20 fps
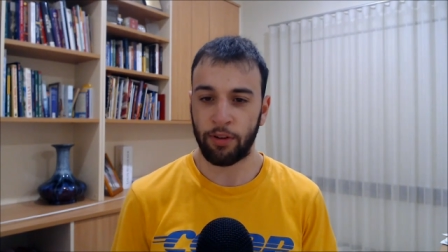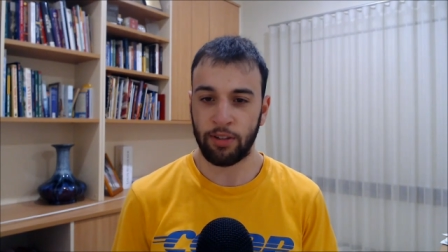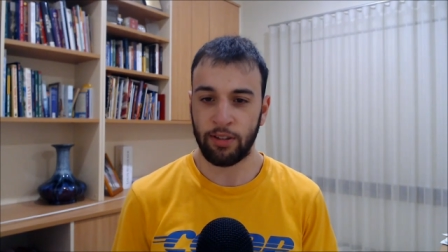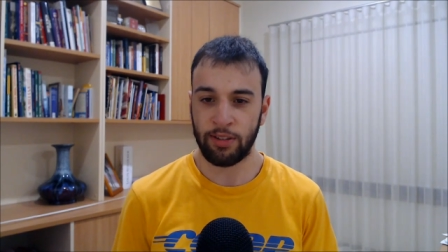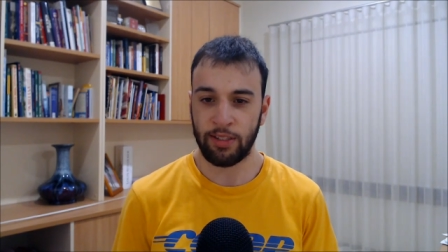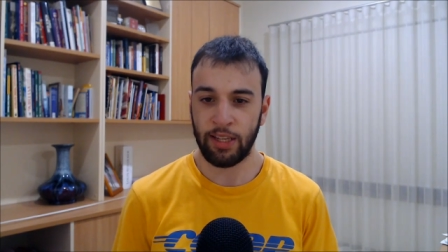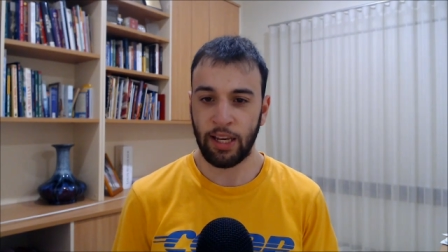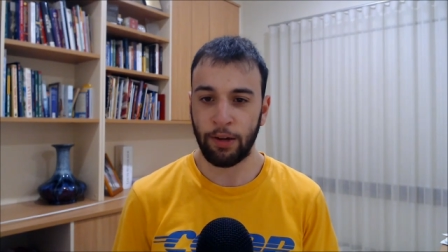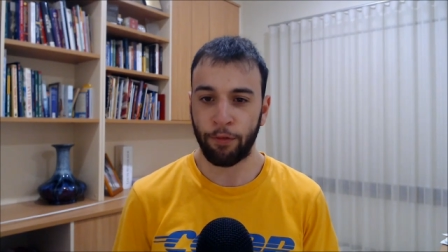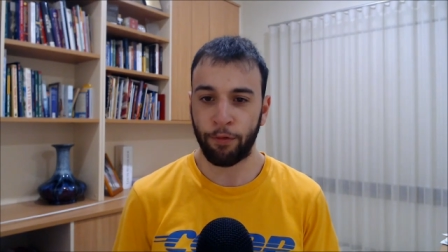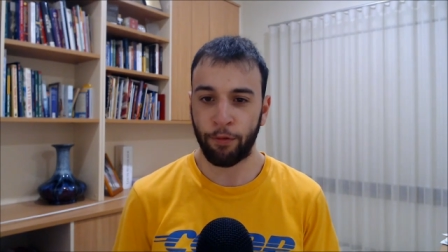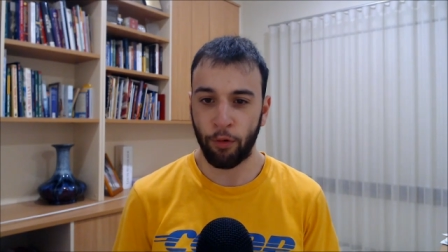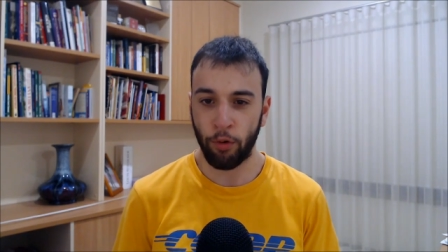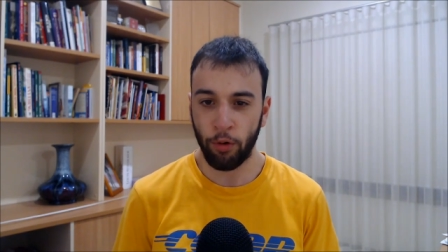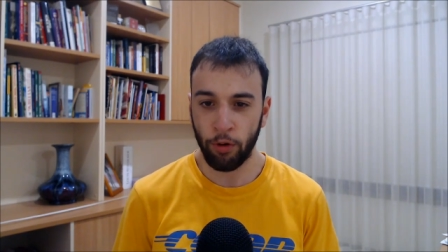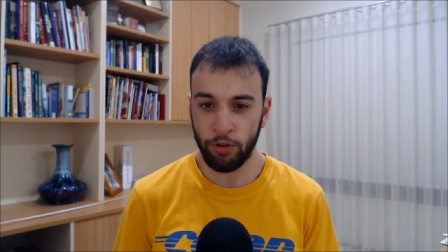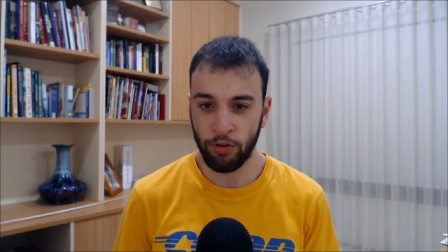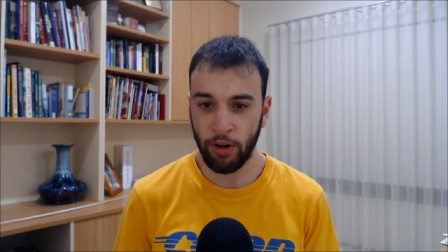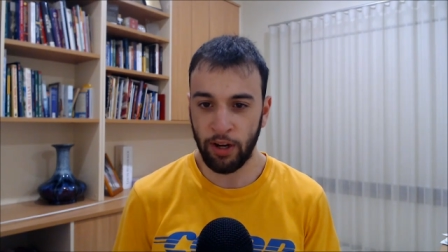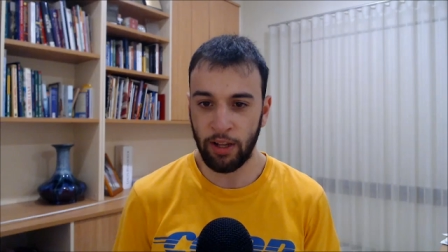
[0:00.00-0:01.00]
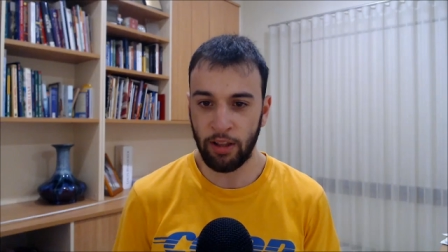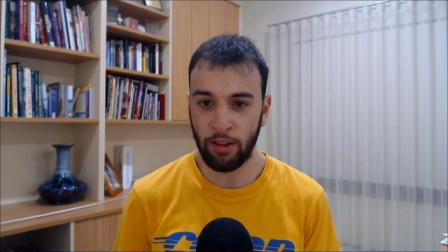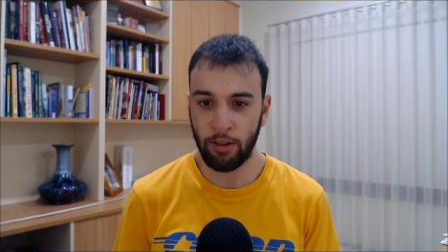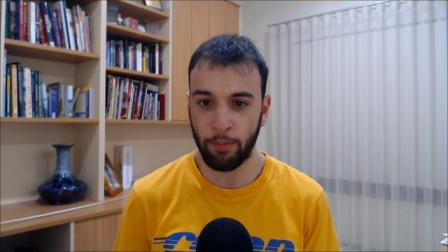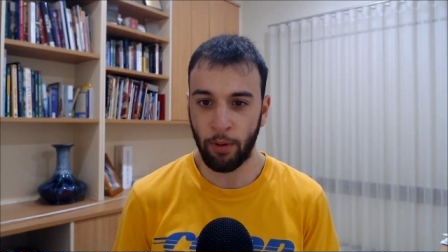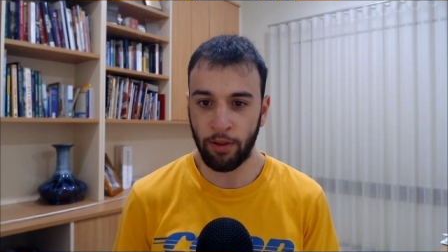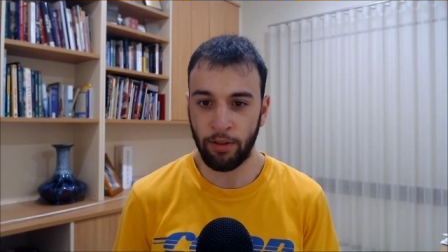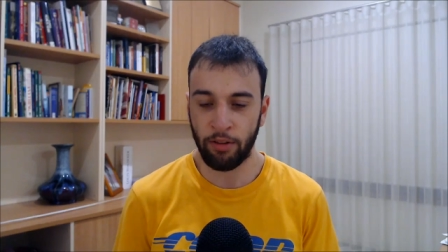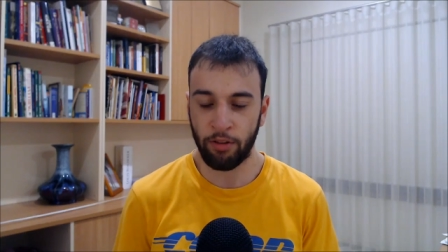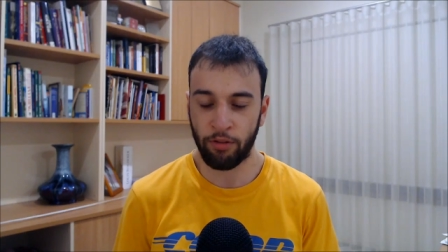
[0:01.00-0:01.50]
to save 4 trades
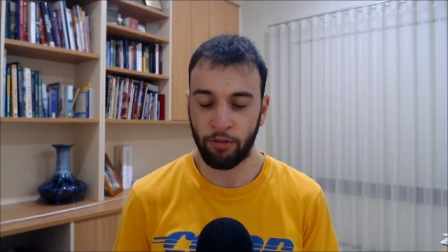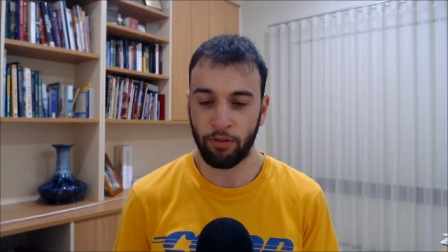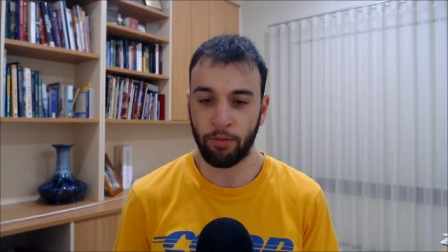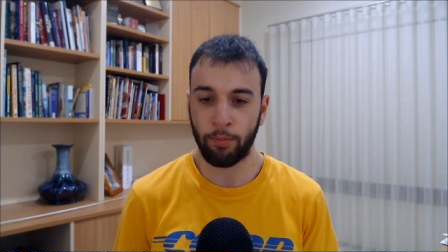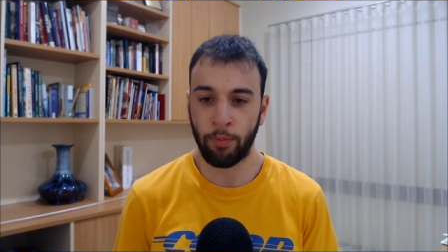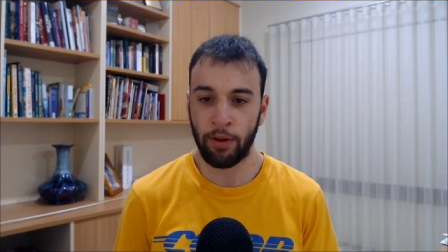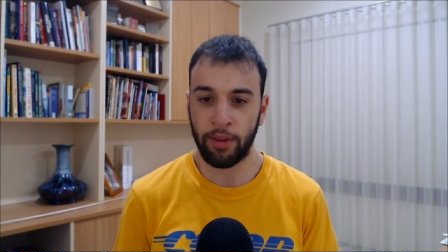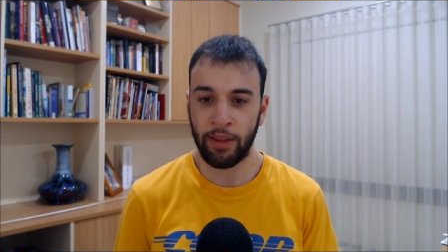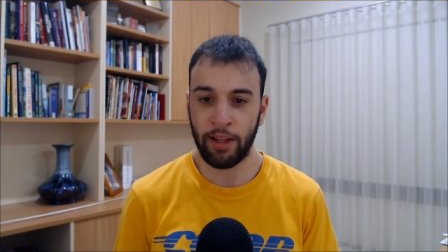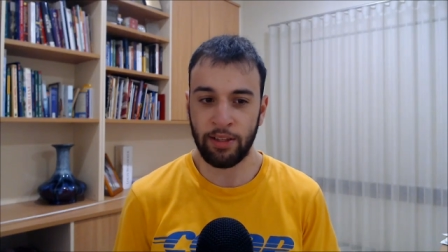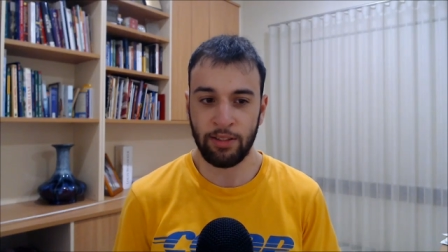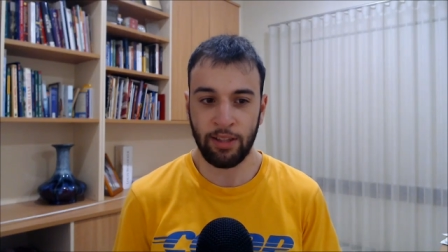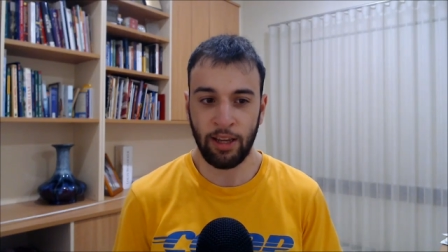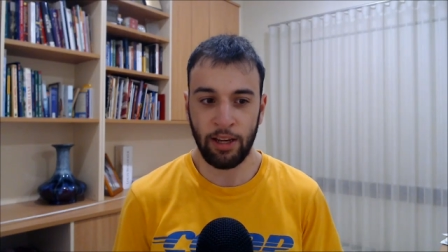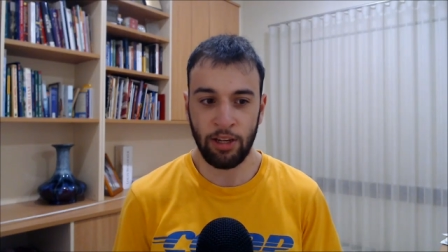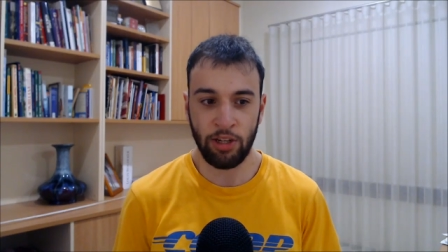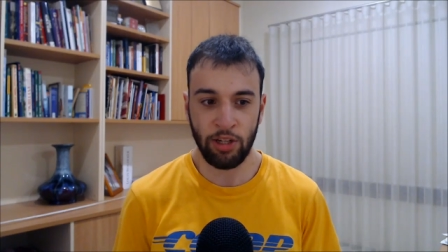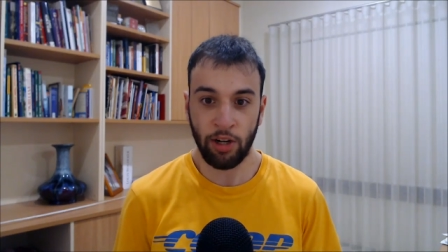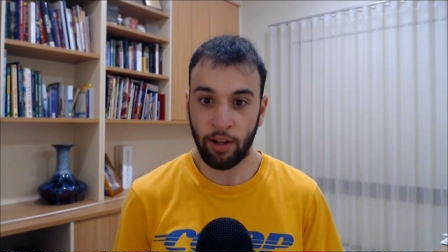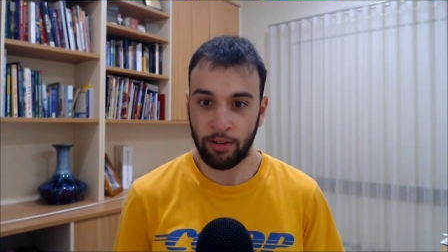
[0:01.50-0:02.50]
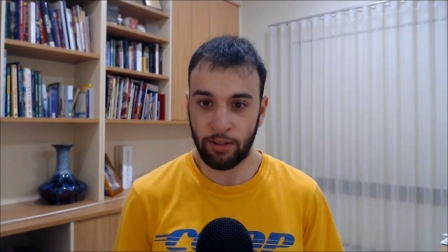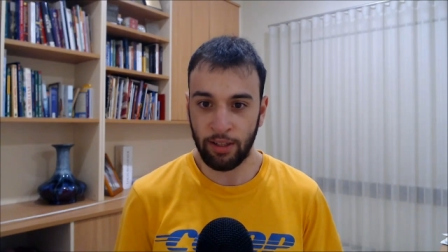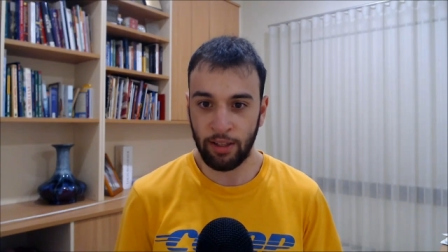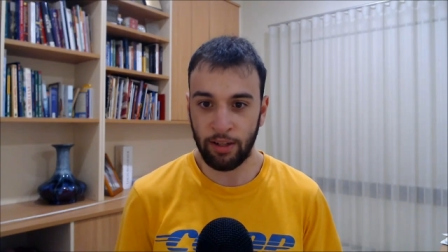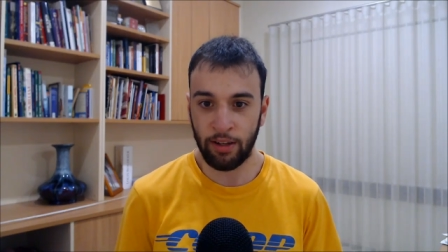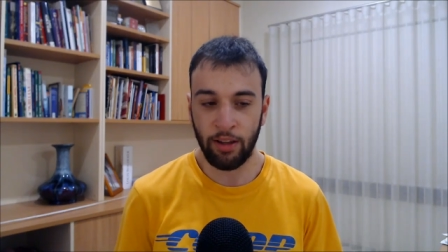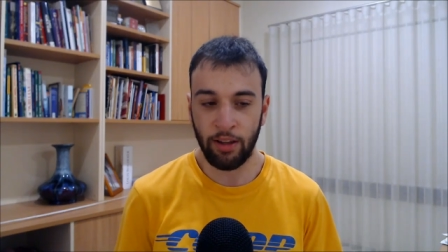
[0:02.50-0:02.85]
by that stage, and I did.